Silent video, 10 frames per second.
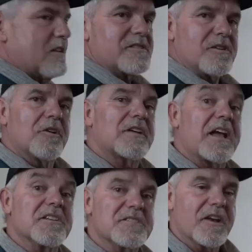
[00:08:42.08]
Doesn't look
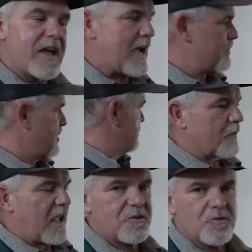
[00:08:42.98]
like it's gonna happen.
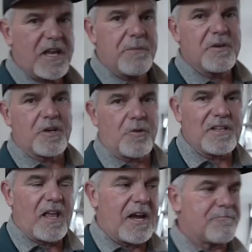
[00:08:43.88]
Andrew gave me the
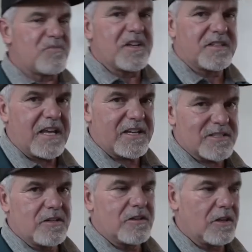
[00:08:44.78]
green light to take
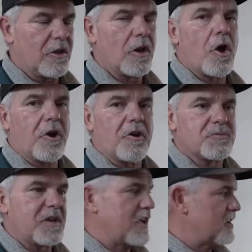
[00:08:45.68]
as little longer as
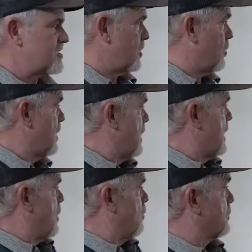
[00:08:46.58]
we need. So
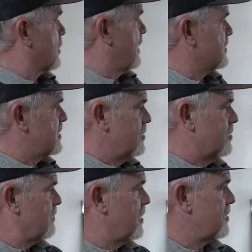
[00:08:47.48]
what we're gonna have to
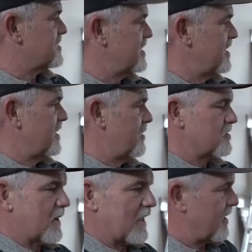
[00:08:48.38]
do, what you're seeing here
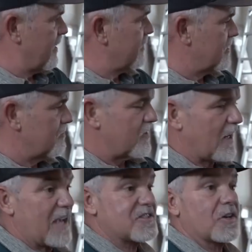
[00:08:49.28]
is we got the oven that
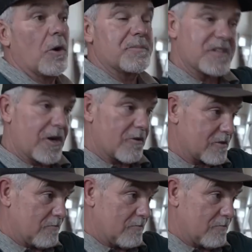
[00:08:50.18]
has to go upstairs,